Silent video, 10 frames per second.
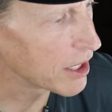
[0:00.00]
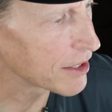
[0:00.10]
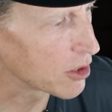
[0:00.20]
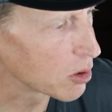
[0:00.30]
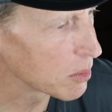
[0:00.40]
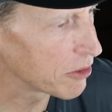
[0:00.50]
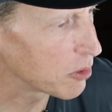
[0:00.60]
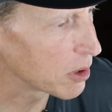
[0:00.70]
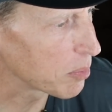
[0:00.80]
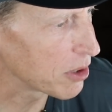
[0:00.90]
let the normal
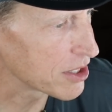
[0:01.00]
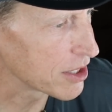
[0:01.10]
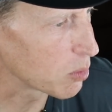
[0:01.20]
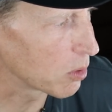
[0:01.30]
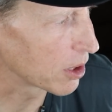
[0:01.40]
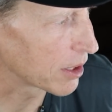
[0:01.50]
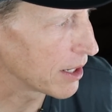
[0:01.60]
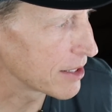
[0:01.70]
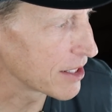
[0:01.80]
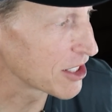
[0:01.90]
FOIA process
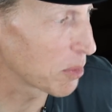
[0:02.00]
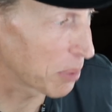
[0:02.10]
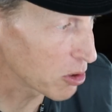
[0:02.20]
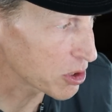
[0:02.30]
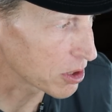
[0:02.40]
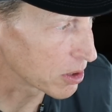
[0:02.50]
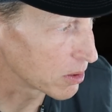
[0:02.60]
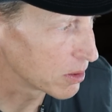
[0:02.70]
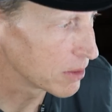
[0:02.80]
work as it is supposed to.